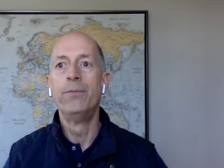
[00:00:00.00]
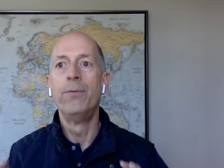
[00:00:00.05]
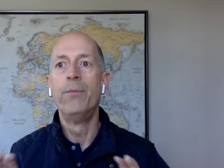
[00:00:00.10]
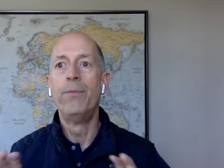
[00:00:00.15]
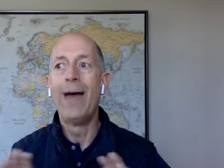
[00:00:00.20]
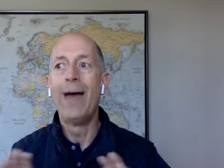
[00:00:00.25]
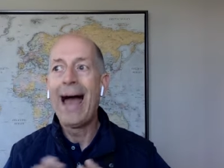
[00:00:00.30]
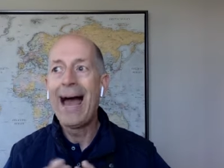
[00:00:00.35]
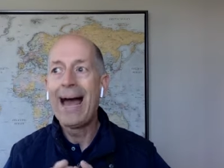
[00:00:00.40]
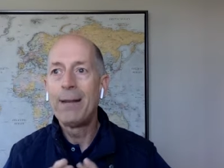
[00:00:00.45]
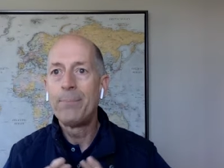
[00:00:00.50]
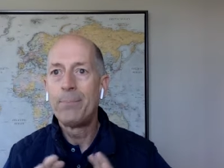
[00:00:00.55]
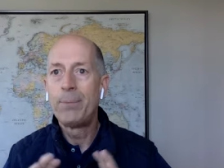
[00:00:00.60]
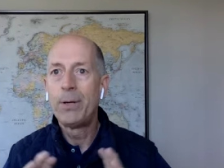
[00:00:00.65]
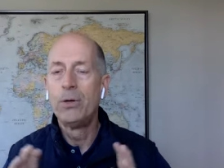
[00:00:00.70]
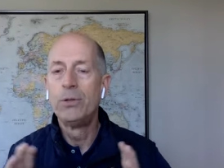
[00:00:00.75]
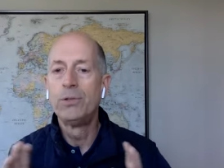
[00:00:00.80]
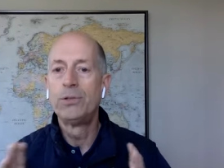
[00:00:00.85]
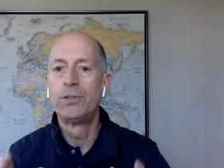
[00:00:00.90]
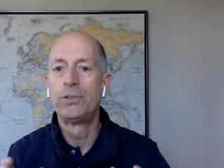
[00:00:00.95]
that
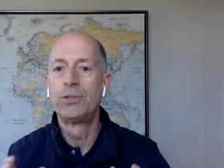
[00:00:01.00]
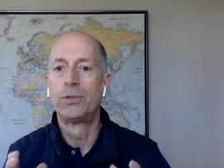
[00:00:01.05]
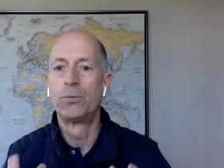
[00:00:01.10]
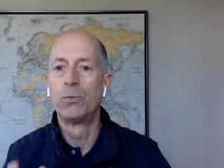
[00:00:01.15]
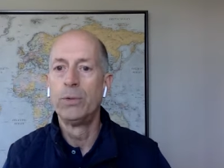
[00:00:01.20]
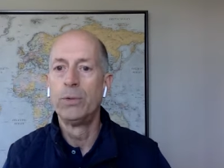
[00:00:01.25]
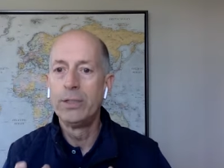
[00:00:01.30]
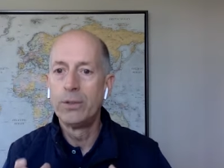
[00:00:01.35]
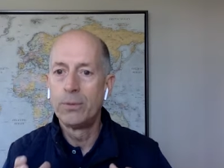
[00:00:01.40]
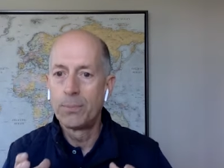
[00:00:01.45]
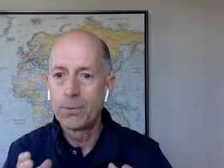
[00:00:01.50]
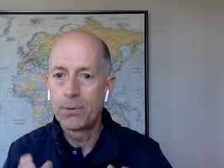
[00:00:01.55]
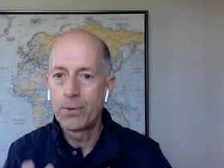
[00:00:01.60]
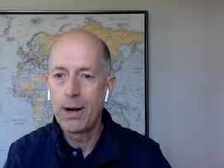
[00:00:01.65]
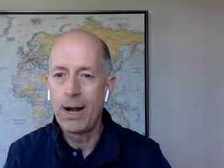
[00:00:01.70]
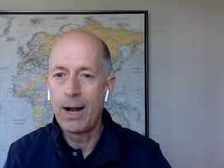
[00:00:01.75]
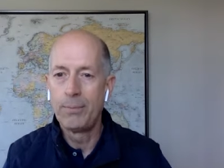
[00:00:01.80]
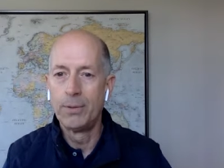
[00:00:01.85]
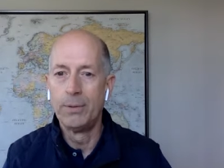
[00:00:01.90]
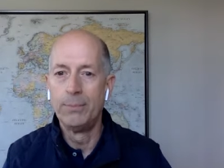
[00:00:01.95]
poses a real
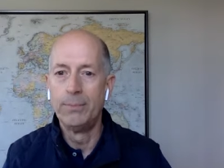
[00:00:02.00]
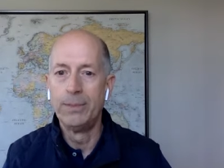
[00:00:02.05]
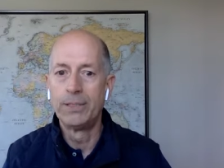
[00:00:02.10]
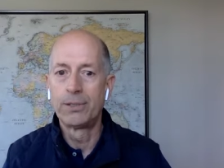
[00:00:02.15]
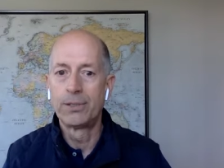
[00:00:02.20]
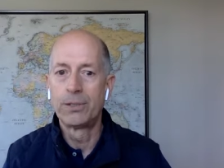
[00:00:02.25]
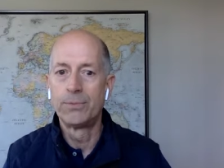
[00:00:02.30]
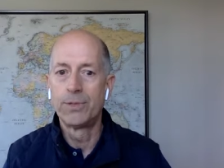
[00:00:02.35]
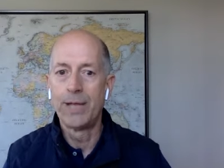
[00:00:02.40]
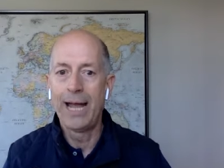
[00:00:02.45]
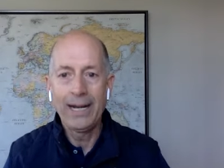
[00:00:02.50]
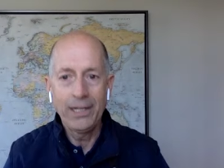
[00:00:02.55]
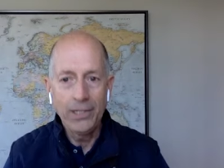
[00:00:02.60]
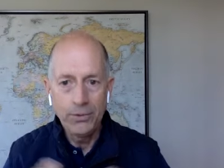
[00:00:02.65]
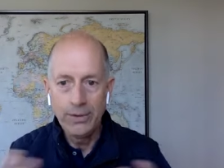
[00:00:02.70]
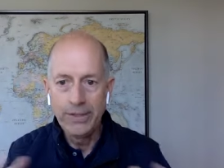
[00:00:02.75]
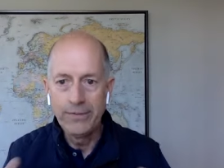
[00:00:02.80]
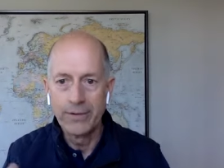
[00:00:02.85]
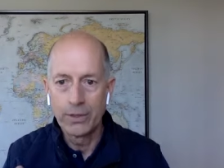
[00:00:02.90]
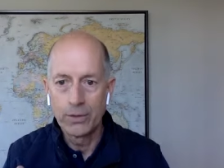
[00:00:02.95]
problem in terms of how do
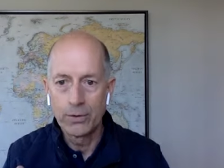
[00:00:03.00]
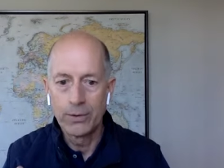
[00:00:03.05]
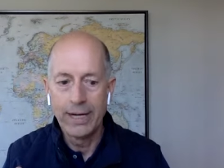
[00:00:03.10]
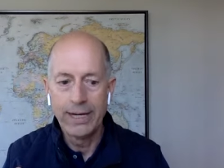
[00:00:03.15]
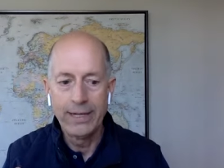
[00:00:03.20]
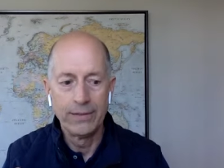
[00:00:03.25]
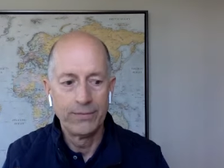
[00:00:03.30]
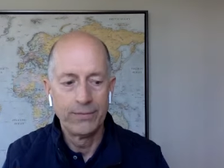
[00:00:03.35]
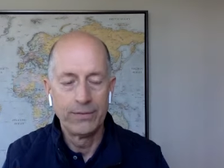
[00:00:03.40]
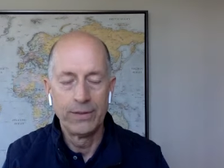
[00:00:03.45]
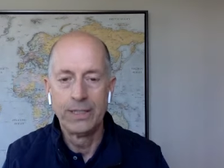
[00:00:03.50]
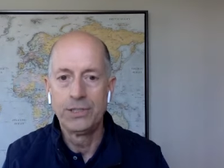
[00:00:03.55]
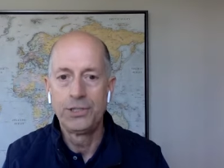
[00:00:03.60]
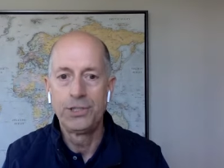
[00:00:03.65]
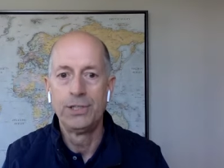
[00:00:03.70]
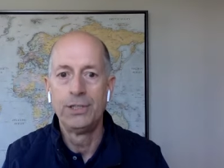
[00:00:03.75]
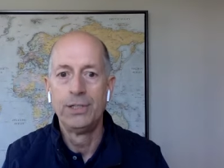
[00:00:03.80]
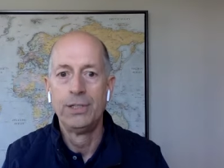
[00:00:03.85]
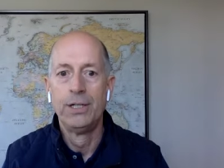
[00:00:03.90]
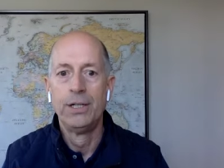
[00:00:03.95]
you even create inflation?